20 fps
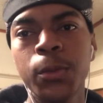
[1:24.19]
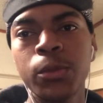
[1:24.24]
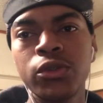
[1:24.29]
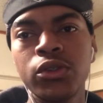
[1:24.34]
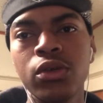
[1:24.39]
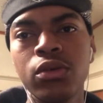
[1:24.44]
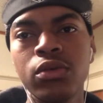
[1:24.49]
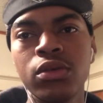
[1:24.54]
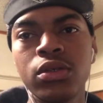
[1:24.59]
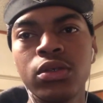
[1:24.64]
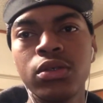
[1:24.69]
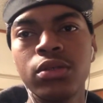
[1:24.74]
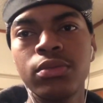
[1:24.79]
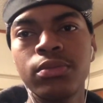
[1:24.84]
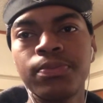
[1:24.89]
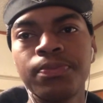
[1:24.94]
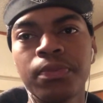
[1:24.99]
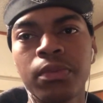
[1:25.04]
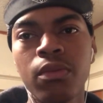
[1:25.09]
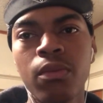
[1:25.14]
So
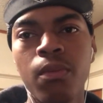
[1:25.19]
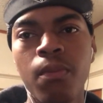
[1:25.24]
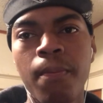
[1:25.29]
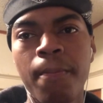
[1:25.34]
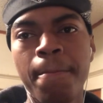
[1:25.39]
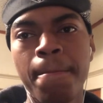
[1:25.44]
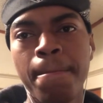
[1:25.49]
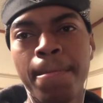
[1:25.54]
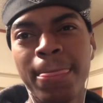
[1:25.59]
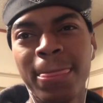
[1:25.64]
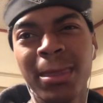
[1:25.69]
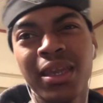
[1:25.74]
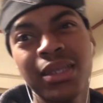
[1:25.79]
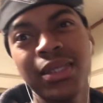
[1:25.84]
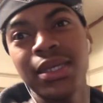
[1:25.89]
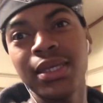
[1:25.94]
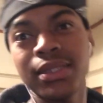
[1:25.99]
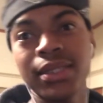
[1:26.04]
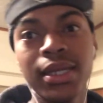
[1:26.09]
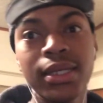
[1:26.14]
um,
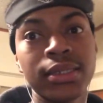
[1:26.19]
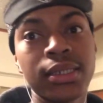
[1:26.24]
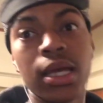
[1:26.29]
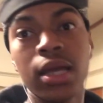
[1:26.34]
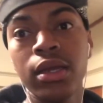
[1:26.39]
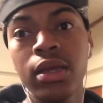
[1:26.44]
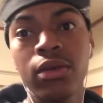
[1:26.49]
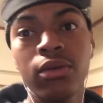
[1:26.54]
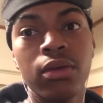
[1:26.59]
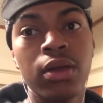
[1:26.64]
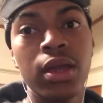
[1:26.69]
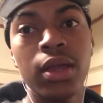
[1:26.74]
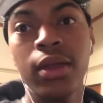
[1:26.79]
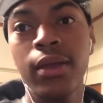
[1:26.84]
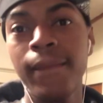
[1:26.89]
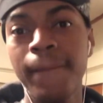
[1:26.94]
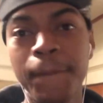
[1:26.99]
yeah, things gotta get right.